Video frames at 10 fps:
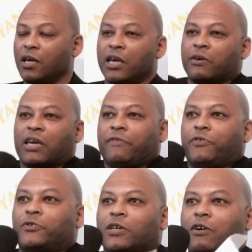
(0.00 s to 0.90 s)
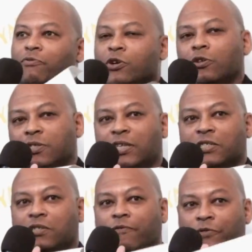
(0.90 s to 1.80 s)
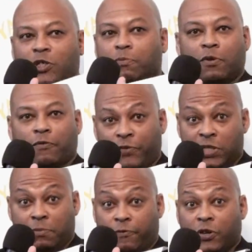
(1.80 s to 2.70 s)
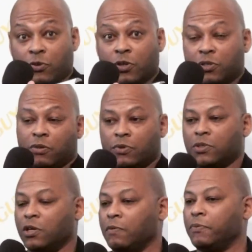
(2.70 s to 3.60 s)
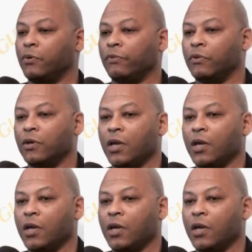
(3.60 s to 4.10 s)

it gave you a real sense of visible, visible focus. It was so important.